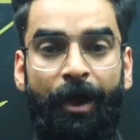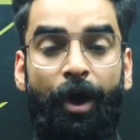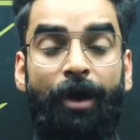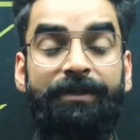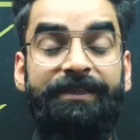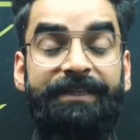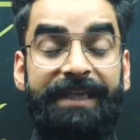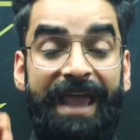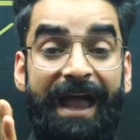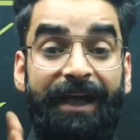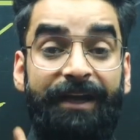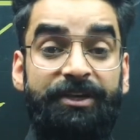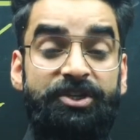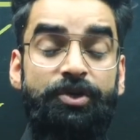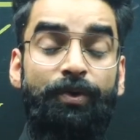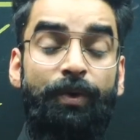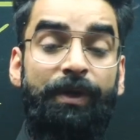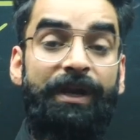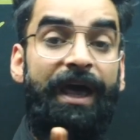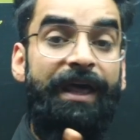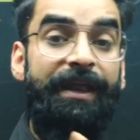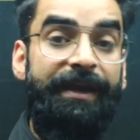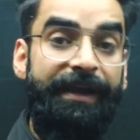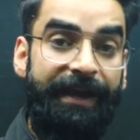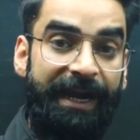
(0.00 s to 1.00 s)
on the actual
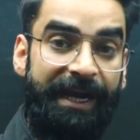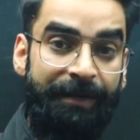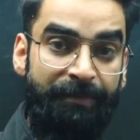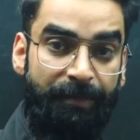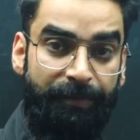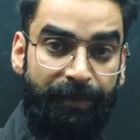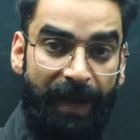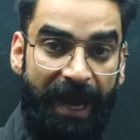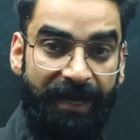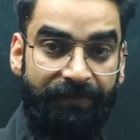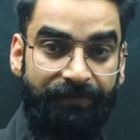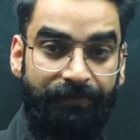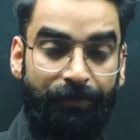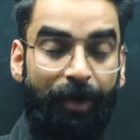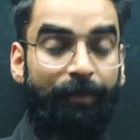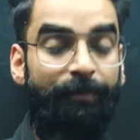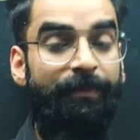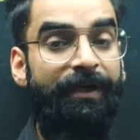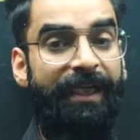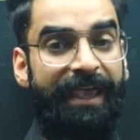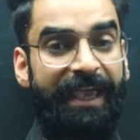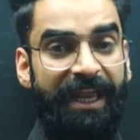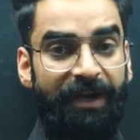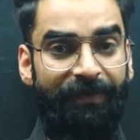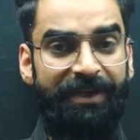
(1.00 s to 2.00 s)
Unacademy platform,
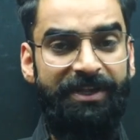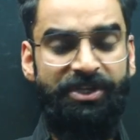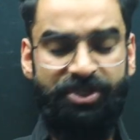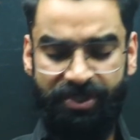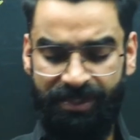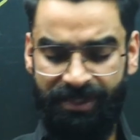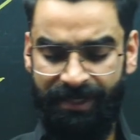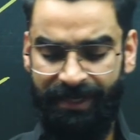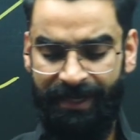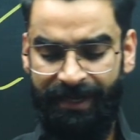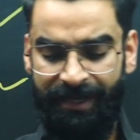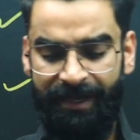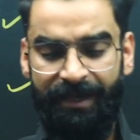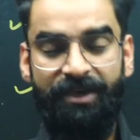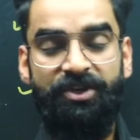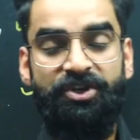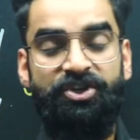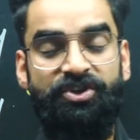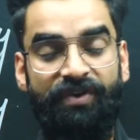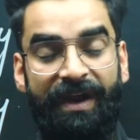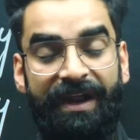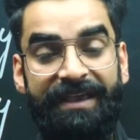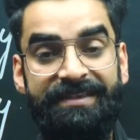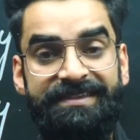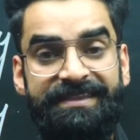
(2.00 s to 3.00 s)
in which
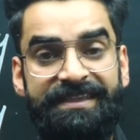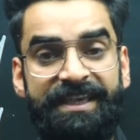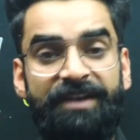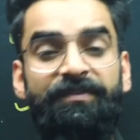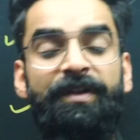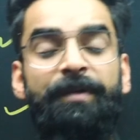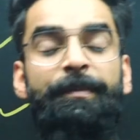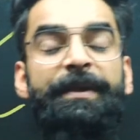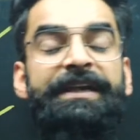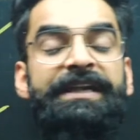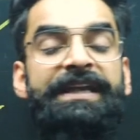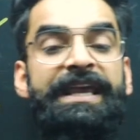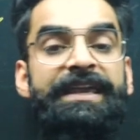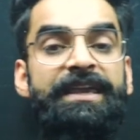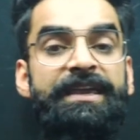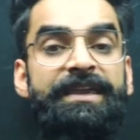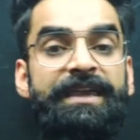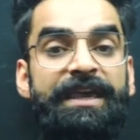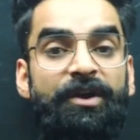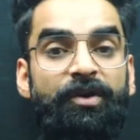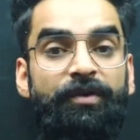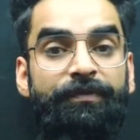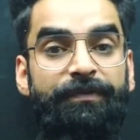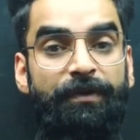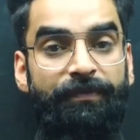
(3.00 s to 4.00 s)
Shreyas sir will be taking
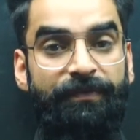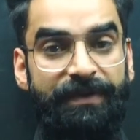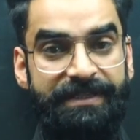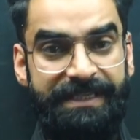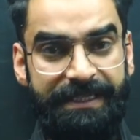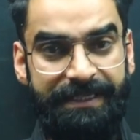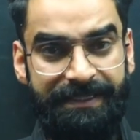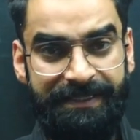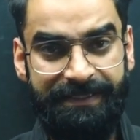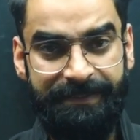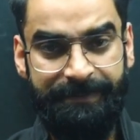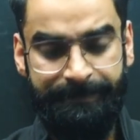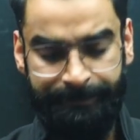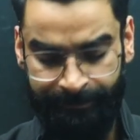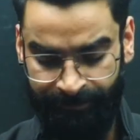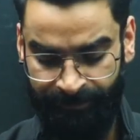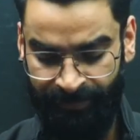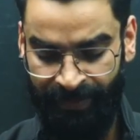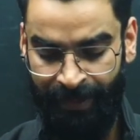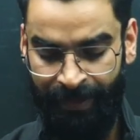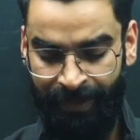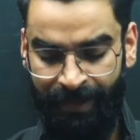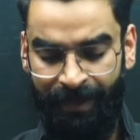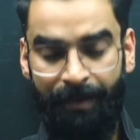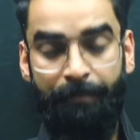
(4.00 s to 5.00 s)
care of your physics,
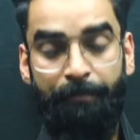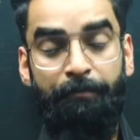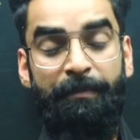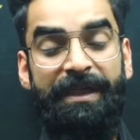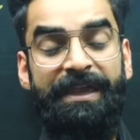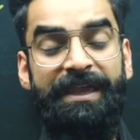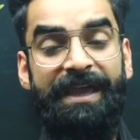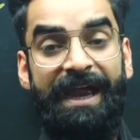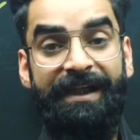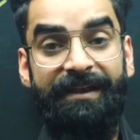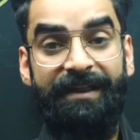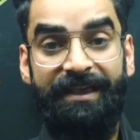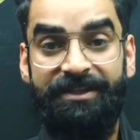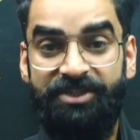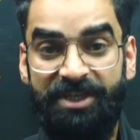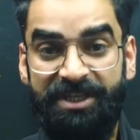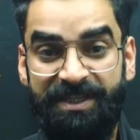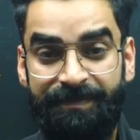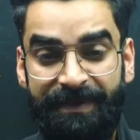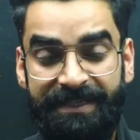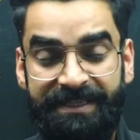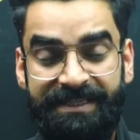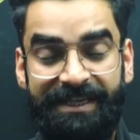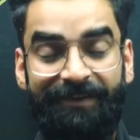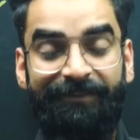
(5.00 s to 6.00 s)
me and
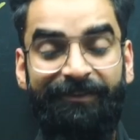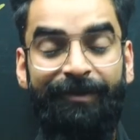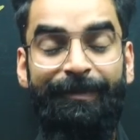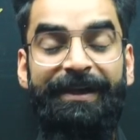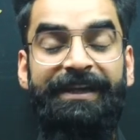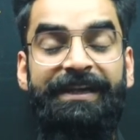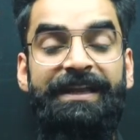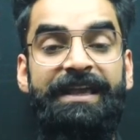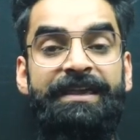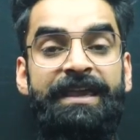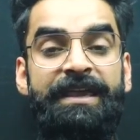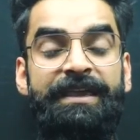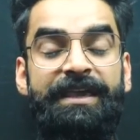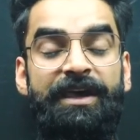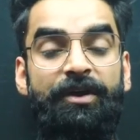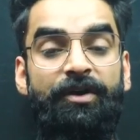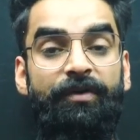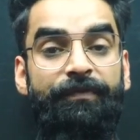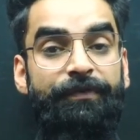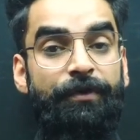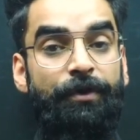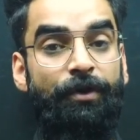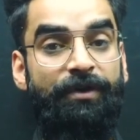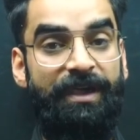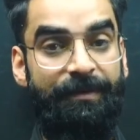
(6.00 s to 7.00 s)
HSP sir will be taking care
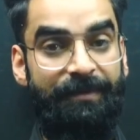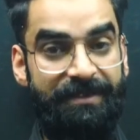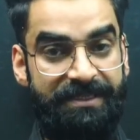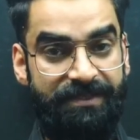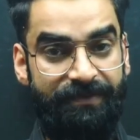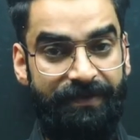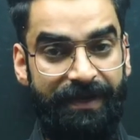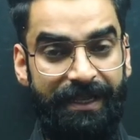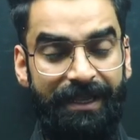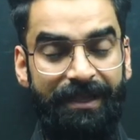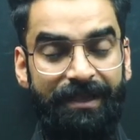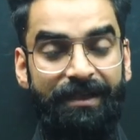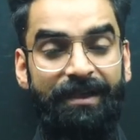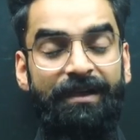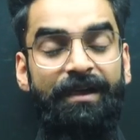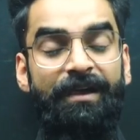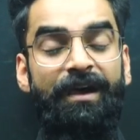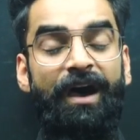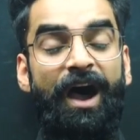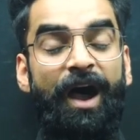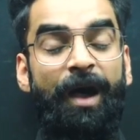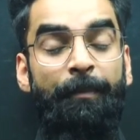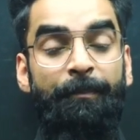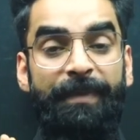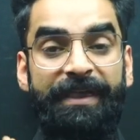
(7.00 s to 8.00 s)
of your chemistry,
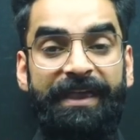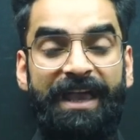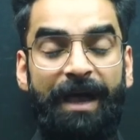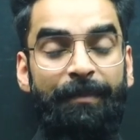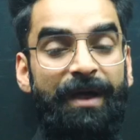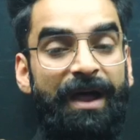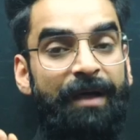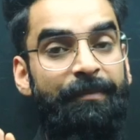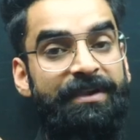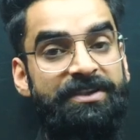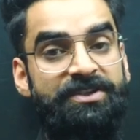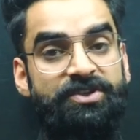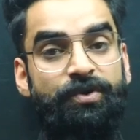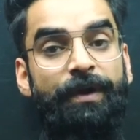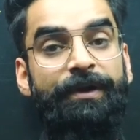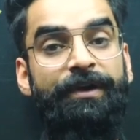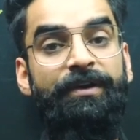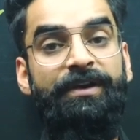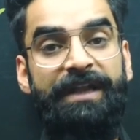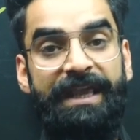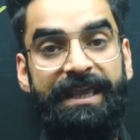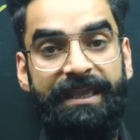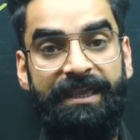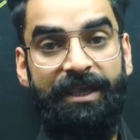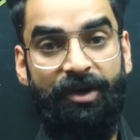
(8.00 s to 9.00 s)
Ambika ma'am is going to
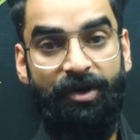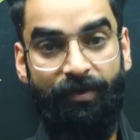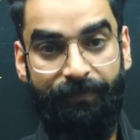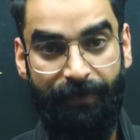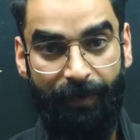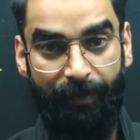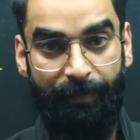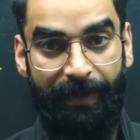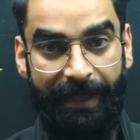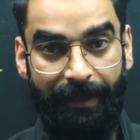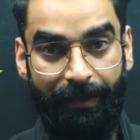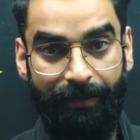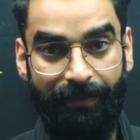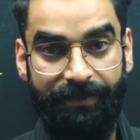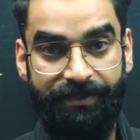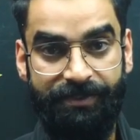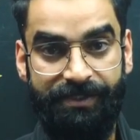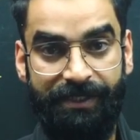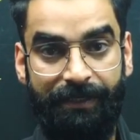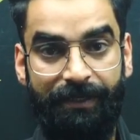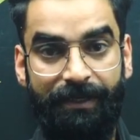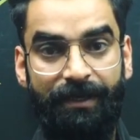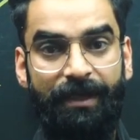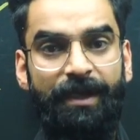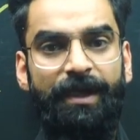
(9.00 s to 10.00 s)
take care of your
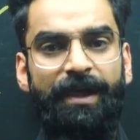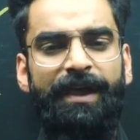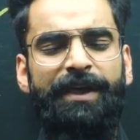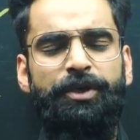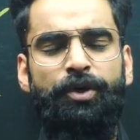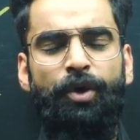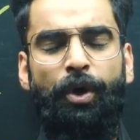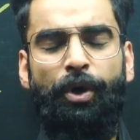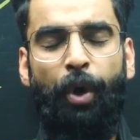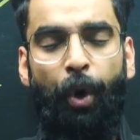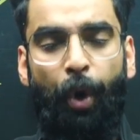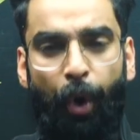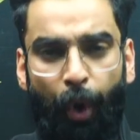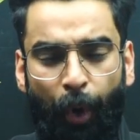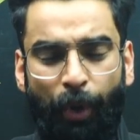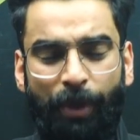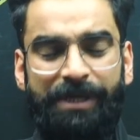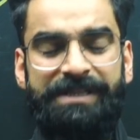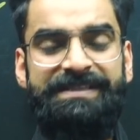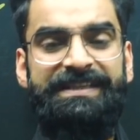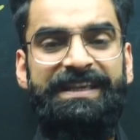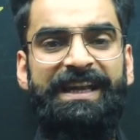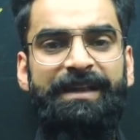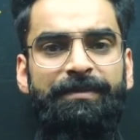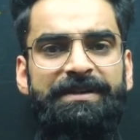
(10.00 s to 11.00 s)
biology. Your whole
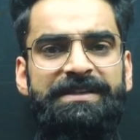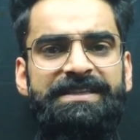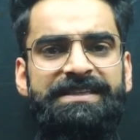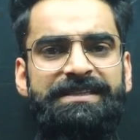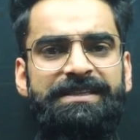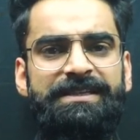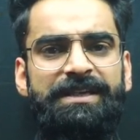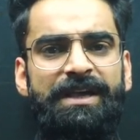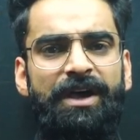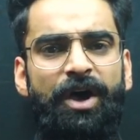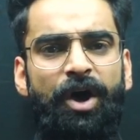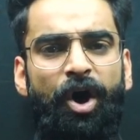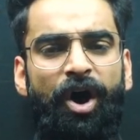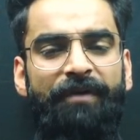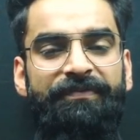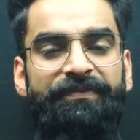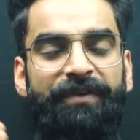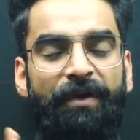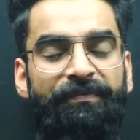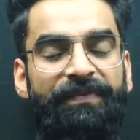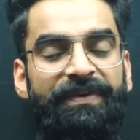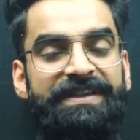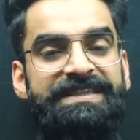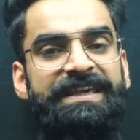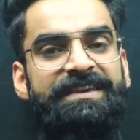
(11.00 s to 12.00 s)
syllabus of
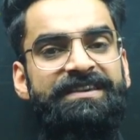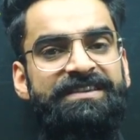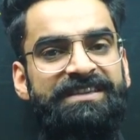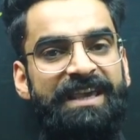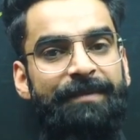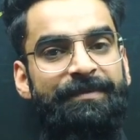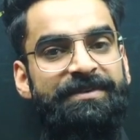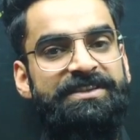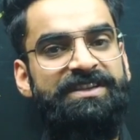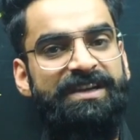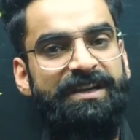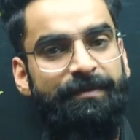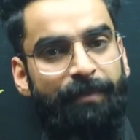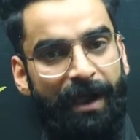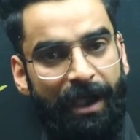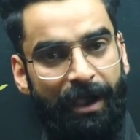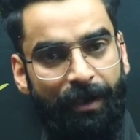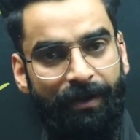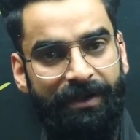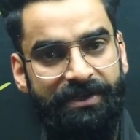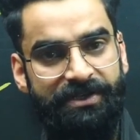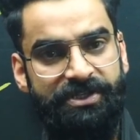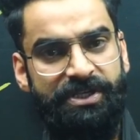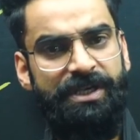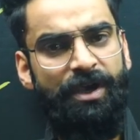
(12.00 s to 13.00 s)
your physics, chemistry,
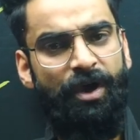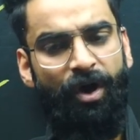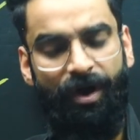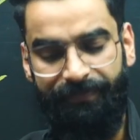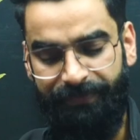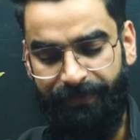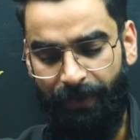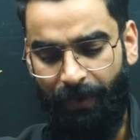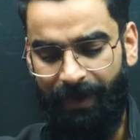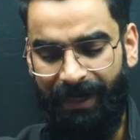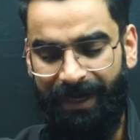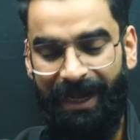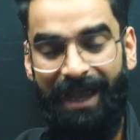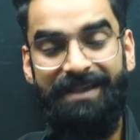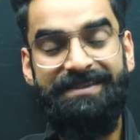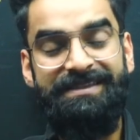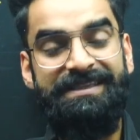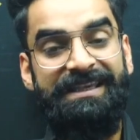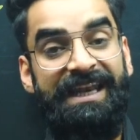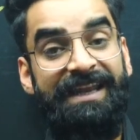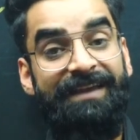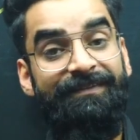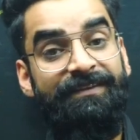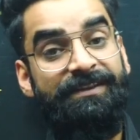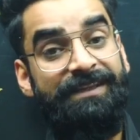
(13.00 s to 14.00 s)
biology of your class
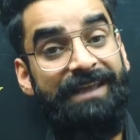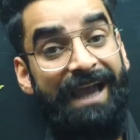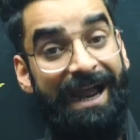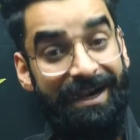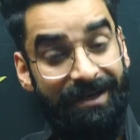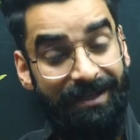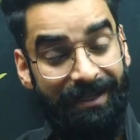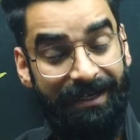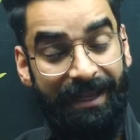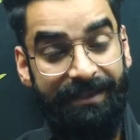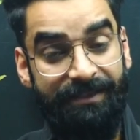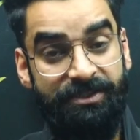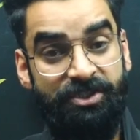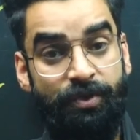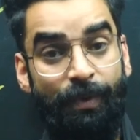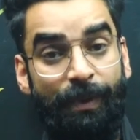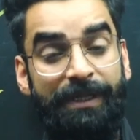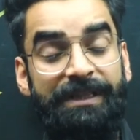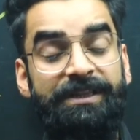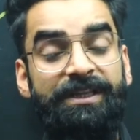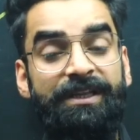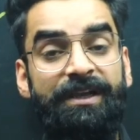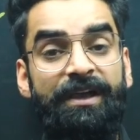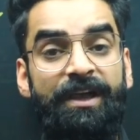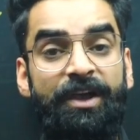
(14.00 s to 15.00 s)
11th and class
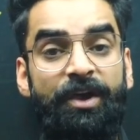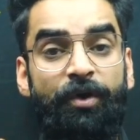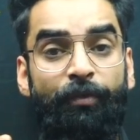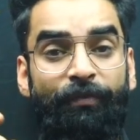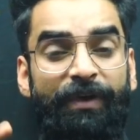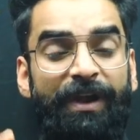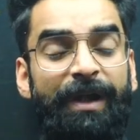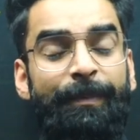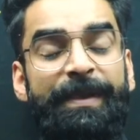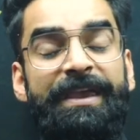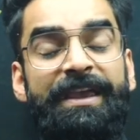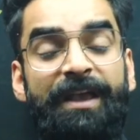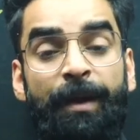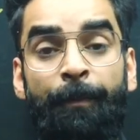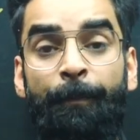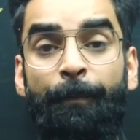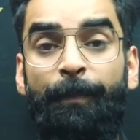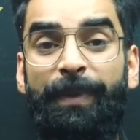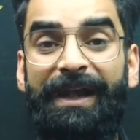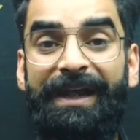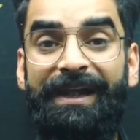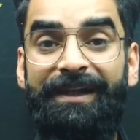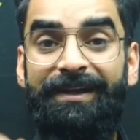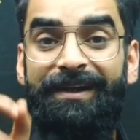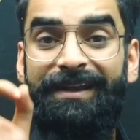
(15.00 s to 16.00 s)
12th will be
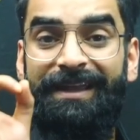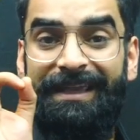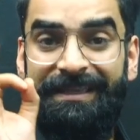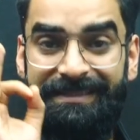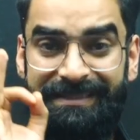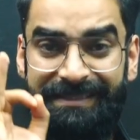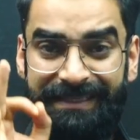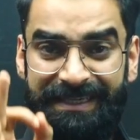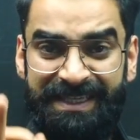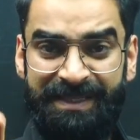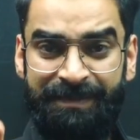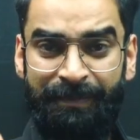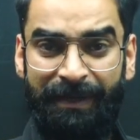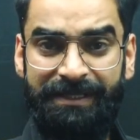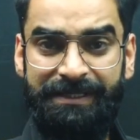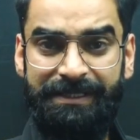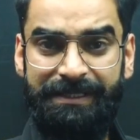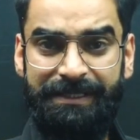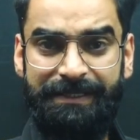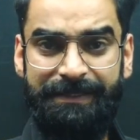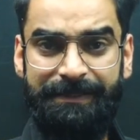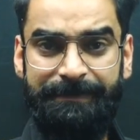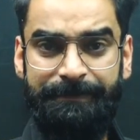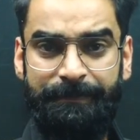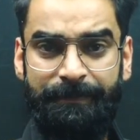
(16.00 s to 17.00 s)
completed in six
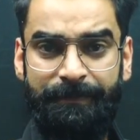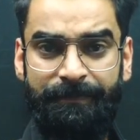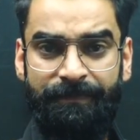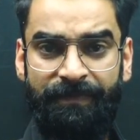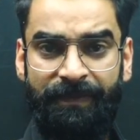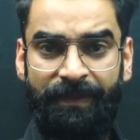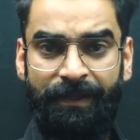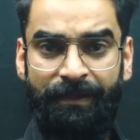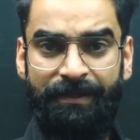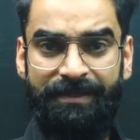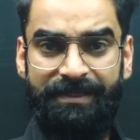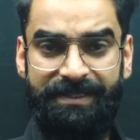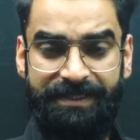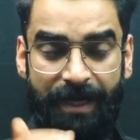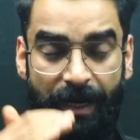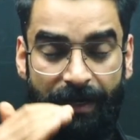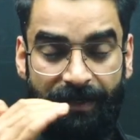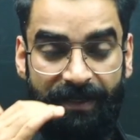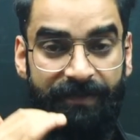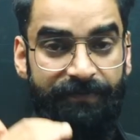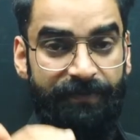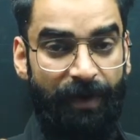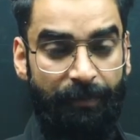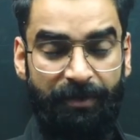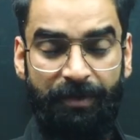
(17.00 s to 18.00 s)
months,
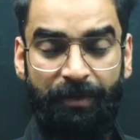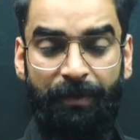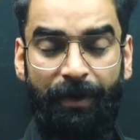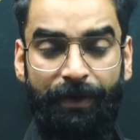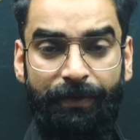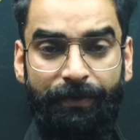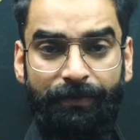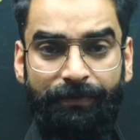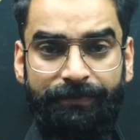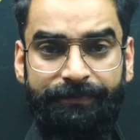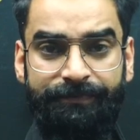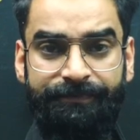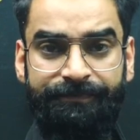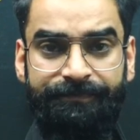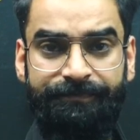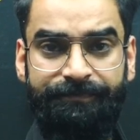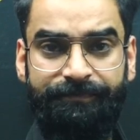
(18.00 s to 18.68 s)
starting from tomorrow.